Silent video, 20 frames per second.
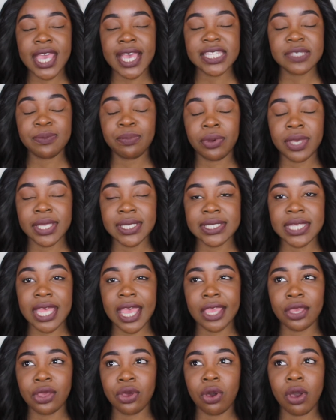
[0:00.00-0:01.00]
UCAS points that
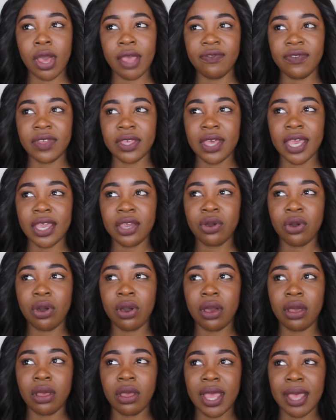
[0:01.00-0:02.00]
I got, I think I
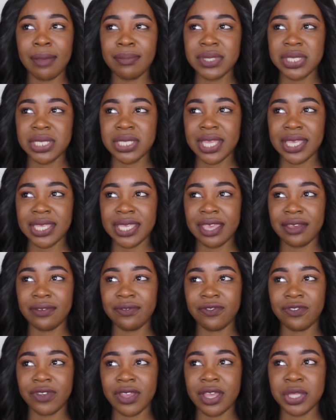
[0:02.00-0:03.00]
got, how much did I
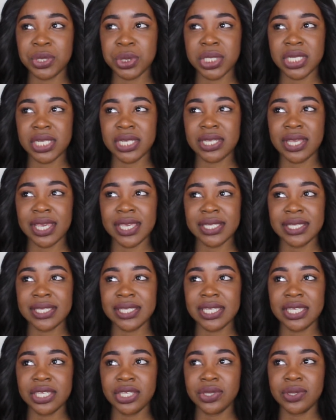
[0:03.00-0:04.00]
get?
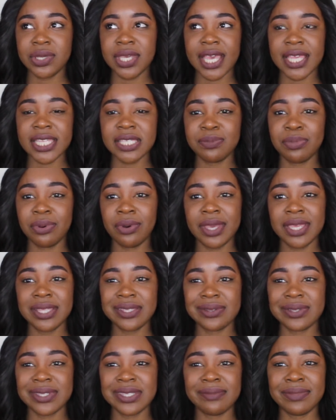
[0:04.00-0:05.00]
390 UCAS
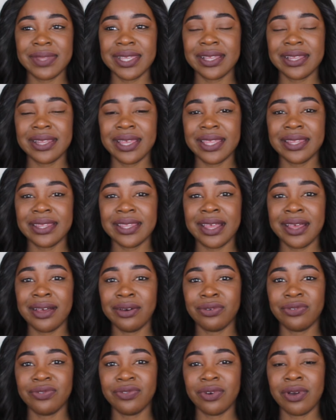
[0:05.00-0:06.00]
points or something like that,
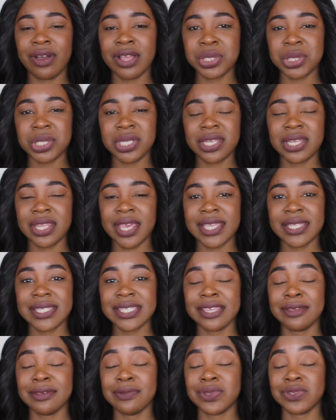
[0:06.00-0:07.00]
or
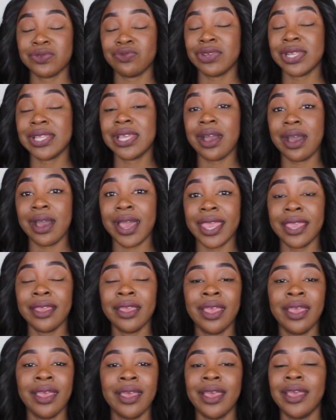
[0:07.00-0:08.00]
490. It was really high,
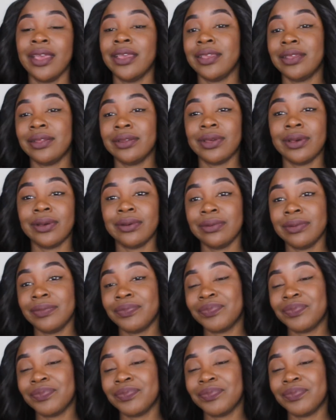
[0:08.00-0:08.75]
you know.